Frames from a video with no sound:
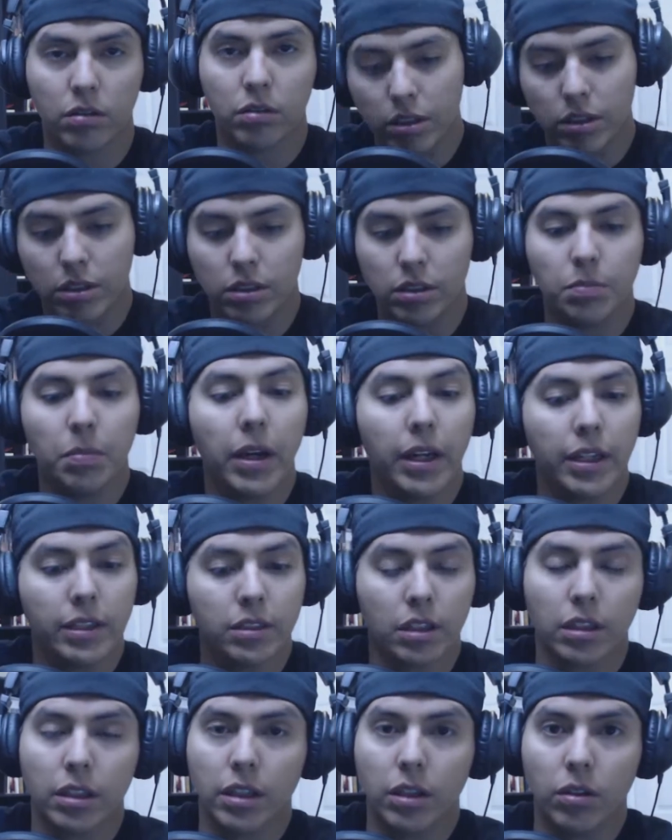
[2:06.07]
This is
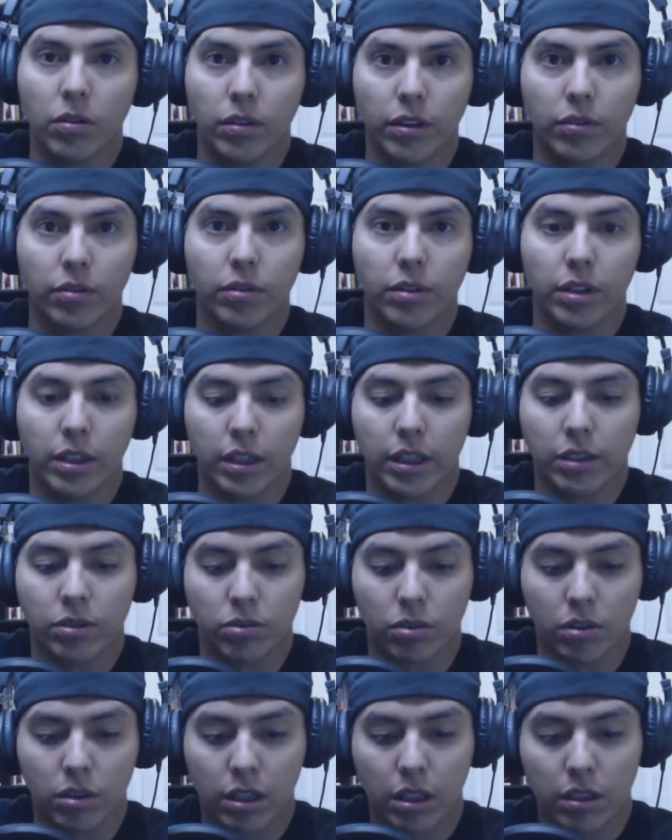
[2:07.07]
basically going through the
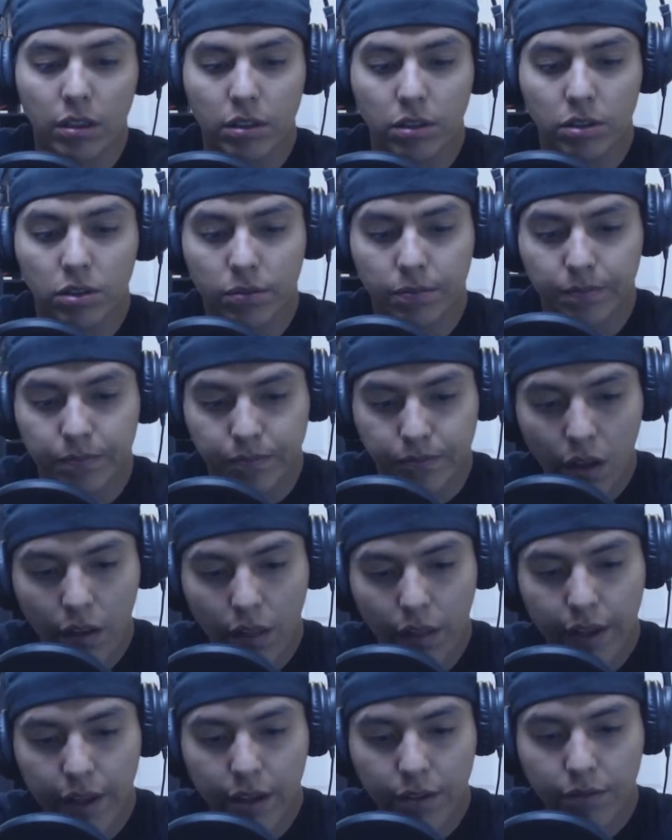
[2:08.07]
Electoral College.
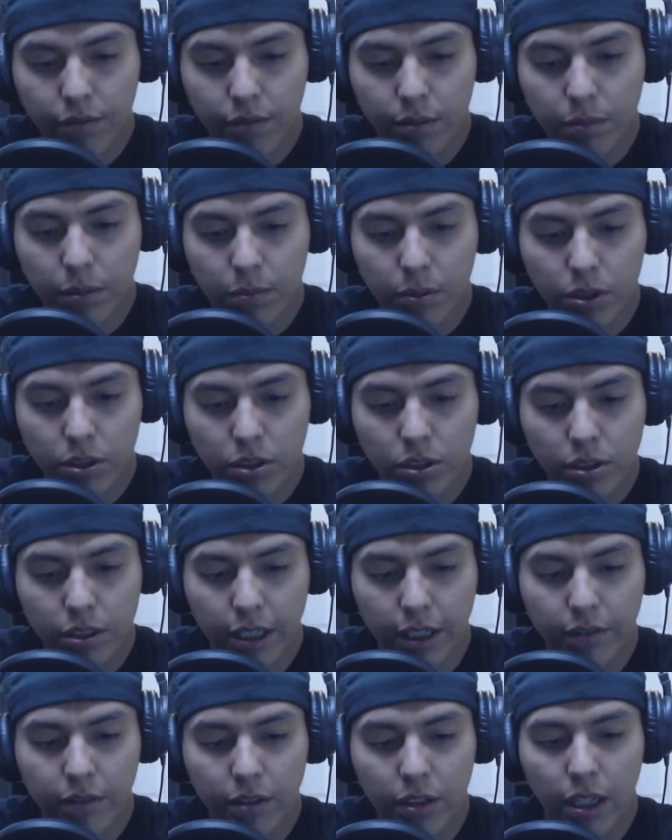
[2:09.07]
Then, from the persons
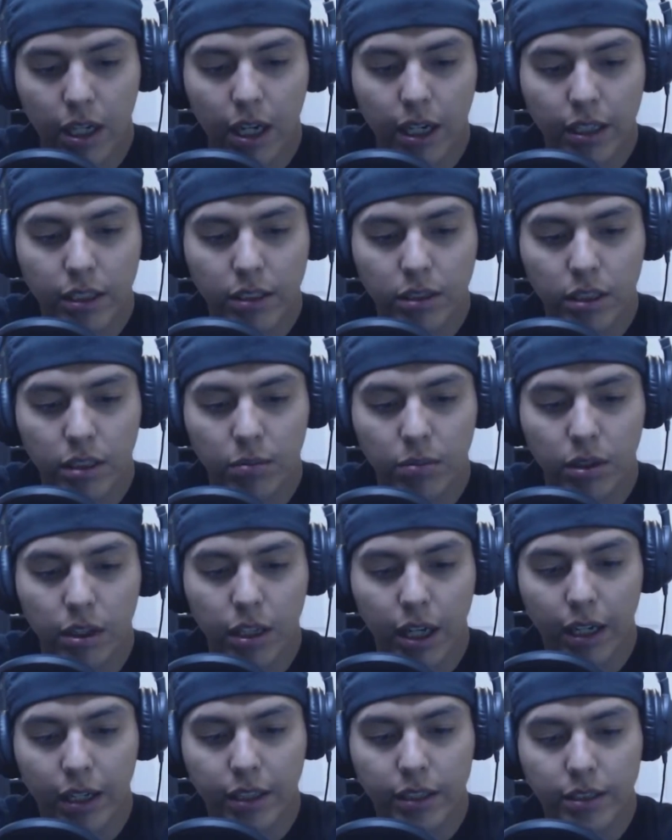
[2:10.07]
having the highest number
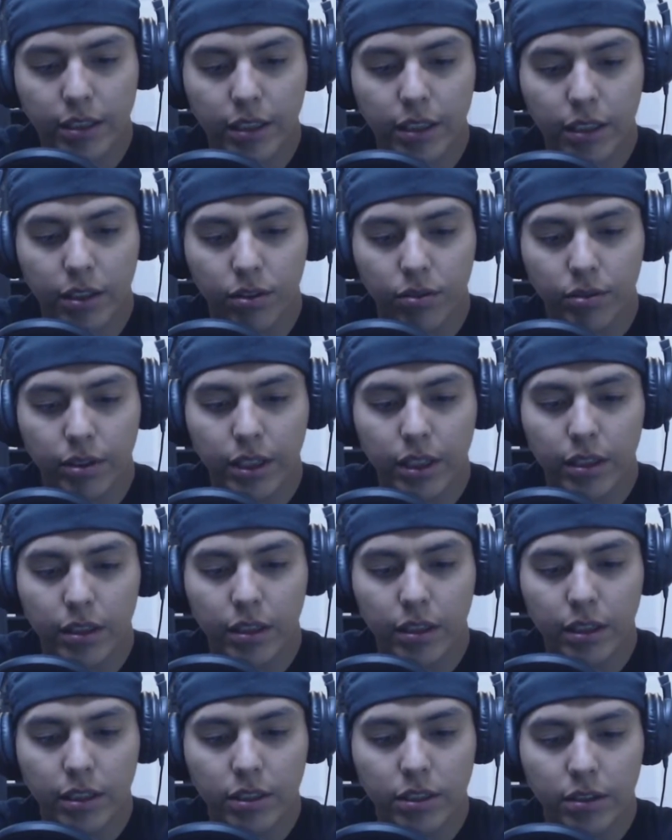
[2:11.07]
not exceeding 3 on
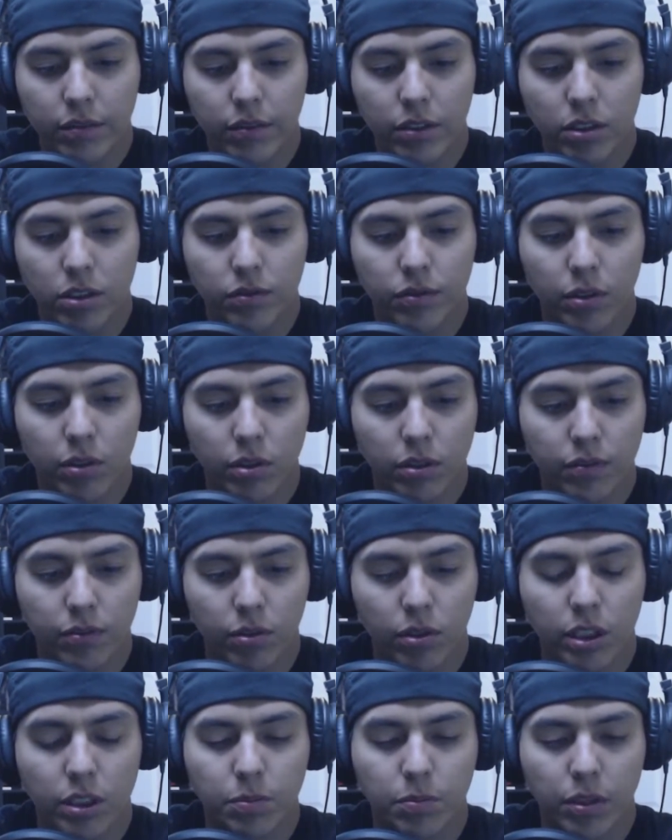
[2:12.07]
the list of those voted
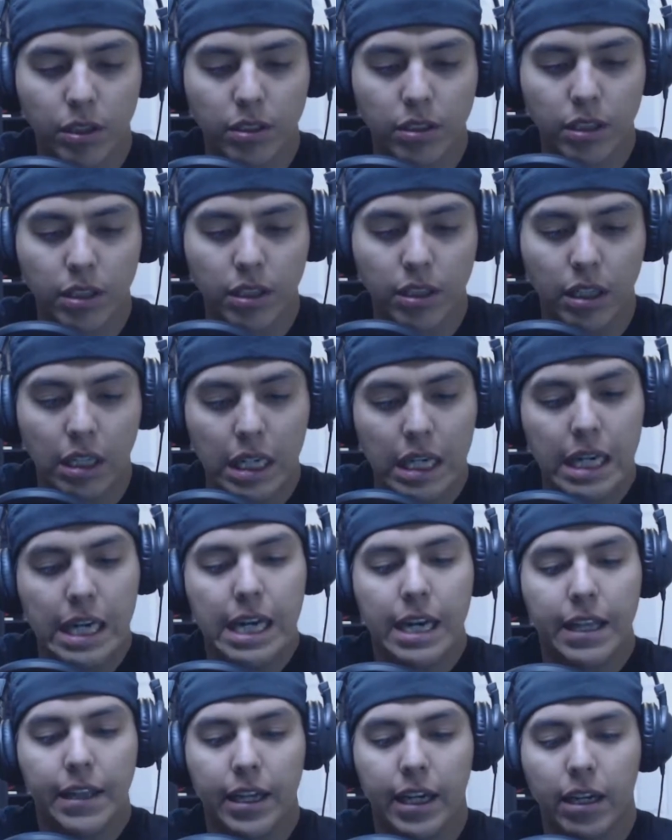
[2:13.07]
for as president,
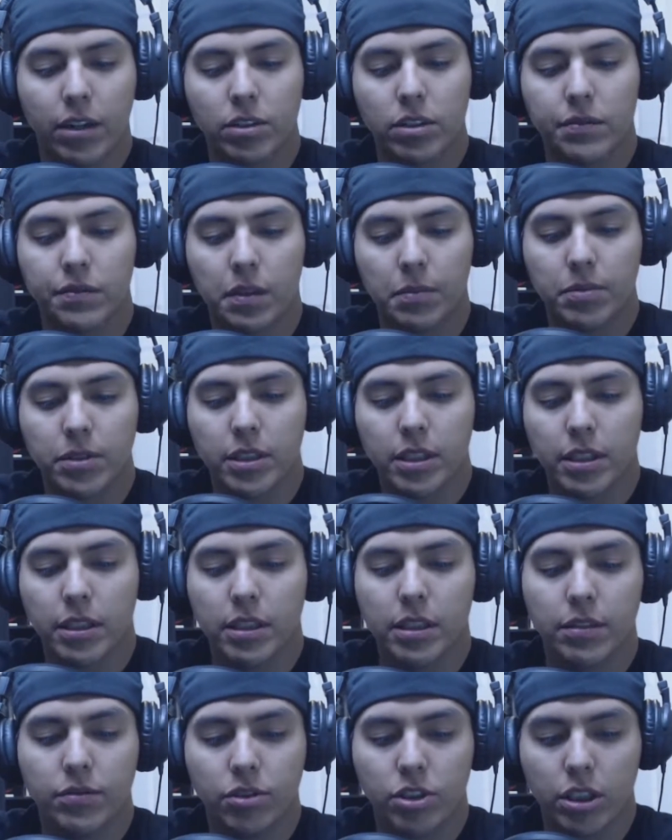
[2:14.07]
the House of
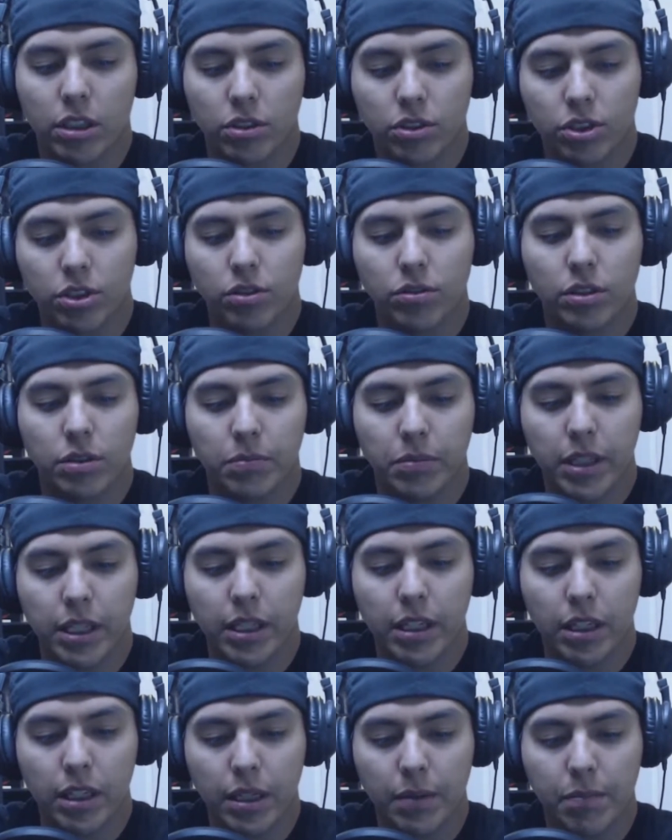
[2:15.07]
Representatives shall choose
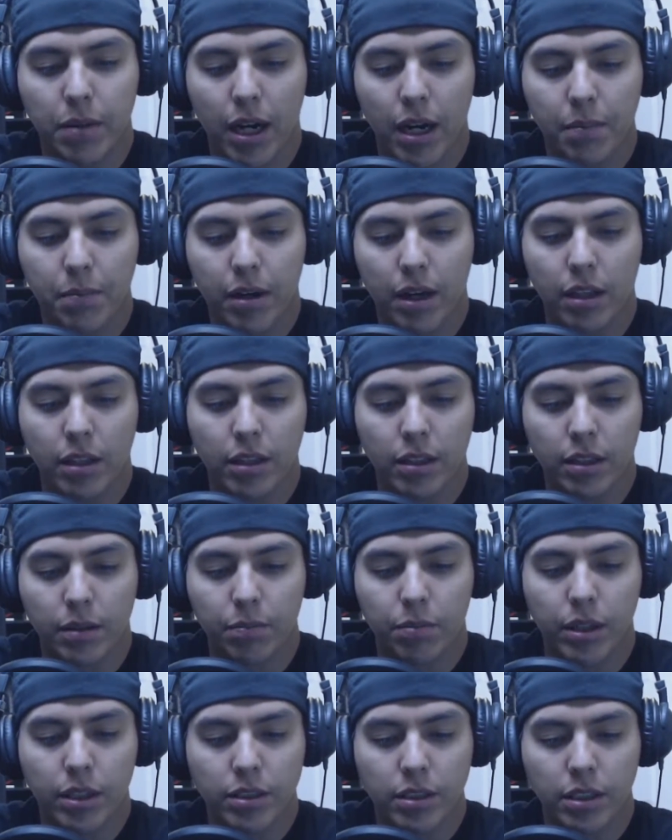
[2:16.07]
immediately by ballot the
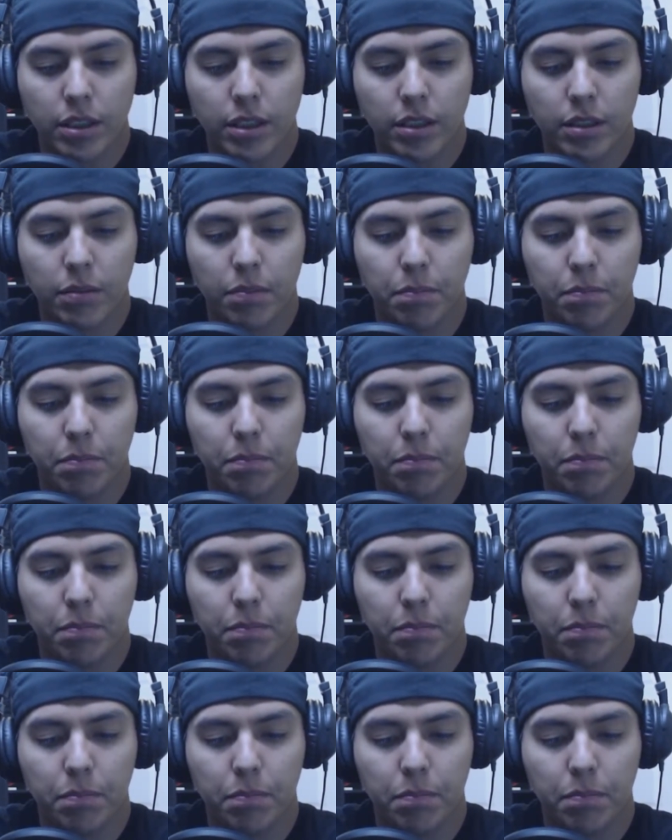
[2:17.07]
president.